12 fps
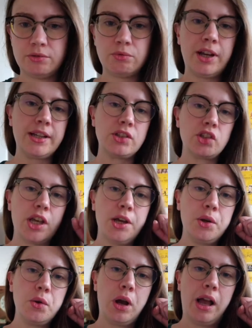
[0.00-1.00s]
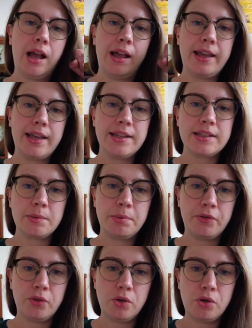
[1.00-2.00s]
Right, so here's the
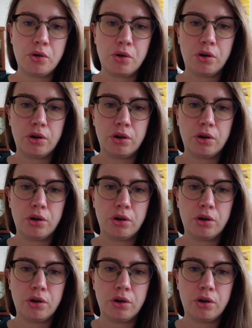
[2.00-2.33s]
before